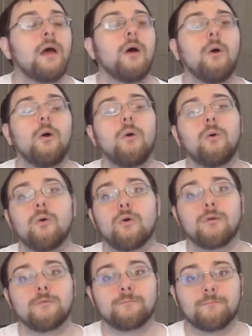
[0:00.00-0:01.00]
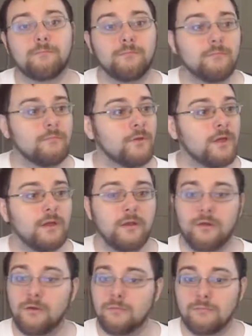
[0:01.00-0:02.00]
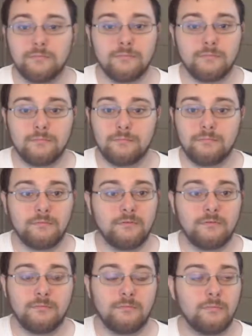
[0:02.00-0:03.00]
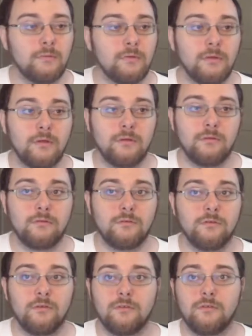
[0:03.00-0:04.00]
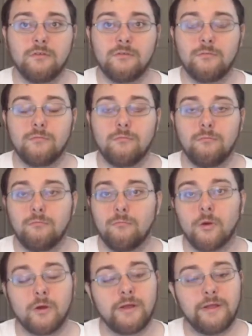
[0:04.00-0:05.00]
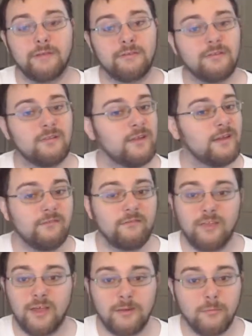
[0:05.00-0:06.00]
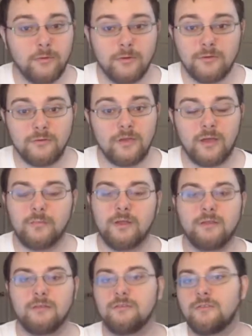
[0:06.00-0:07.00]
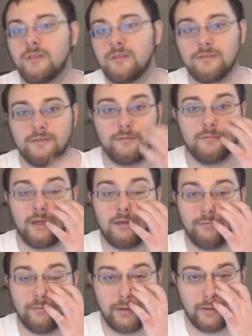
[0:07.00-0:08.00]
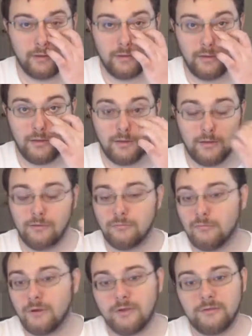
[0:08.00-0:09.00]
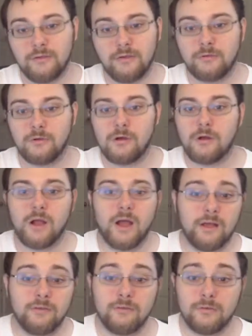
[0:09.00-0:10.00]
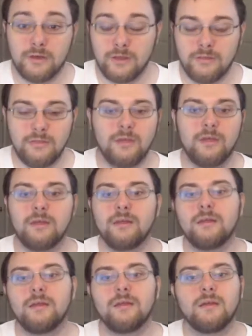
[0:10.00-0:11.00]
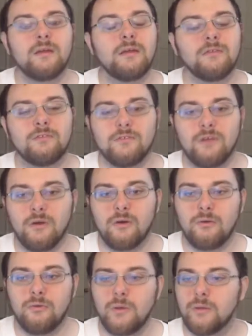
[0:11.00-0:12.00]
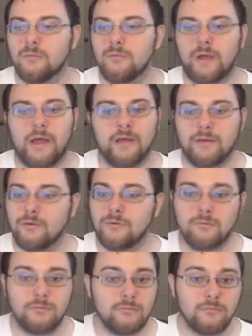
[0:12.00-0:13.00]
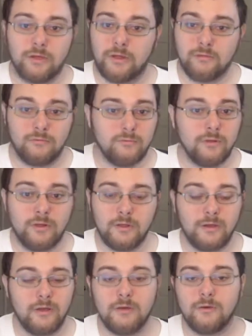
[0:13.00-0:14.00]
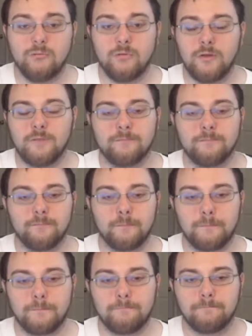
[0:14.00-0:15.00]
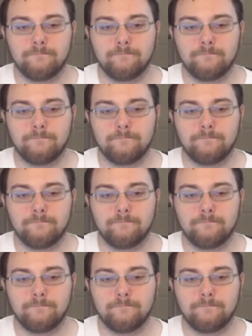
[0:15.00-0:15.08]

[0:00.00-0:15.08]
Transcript: Or, you know, is she just working slave labors? I mean, she didn't seem to have, like, rings under her eyes or anything. So uh, I don't, I don't really know, but, hmm.